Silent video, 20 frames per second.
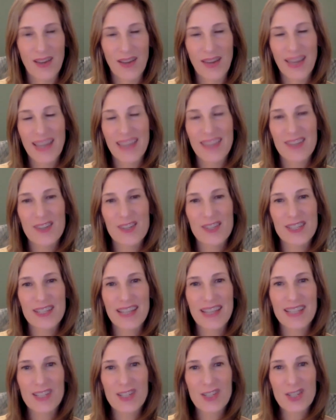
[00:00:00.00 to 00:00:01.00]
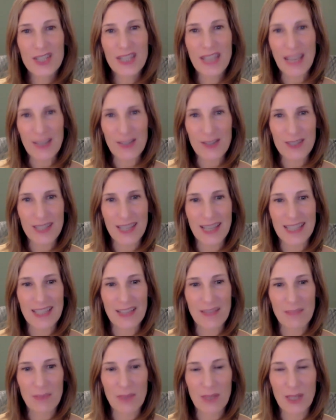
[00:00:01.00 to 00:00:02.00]
Okay, and there's an additional exercise
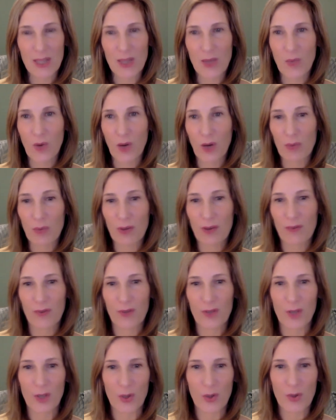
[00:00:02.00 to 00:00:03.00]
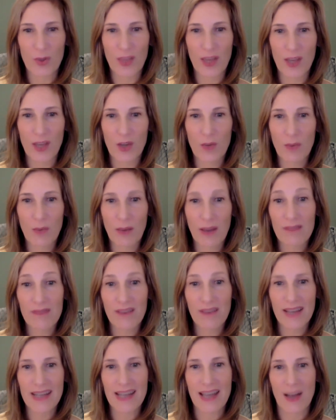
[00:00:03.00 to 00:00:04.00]
I've put in the workbook for you that you might
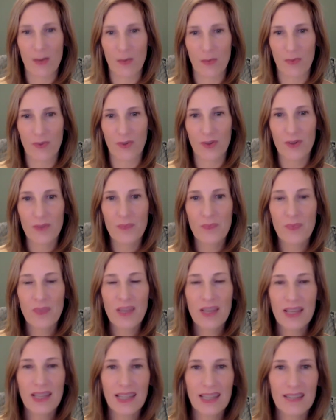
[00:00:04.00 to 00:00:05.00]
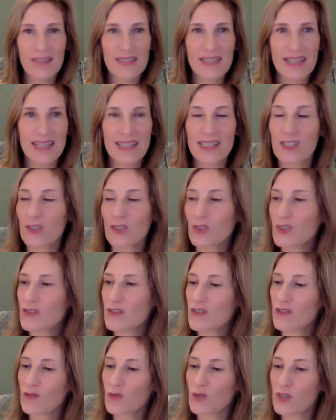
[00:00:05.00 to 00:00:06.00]
find helpful. Like I said, children
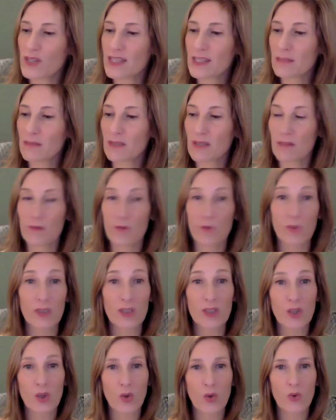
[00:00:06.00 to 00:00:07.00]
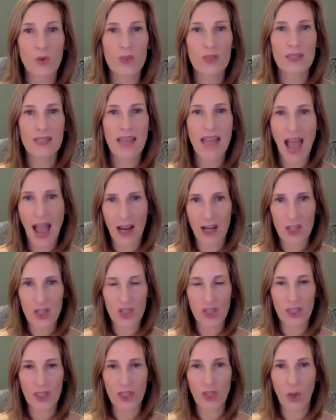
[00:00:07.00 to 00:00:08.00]
of divorce, sometimes we don't
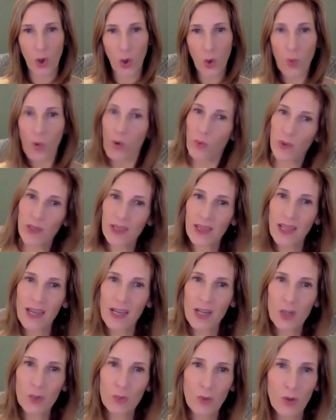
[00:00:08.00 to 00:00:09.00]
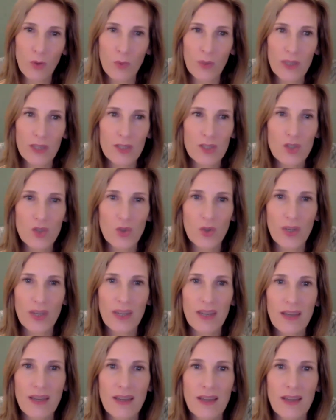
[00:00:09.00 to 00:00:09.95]
actually know what we like or what we enjoy.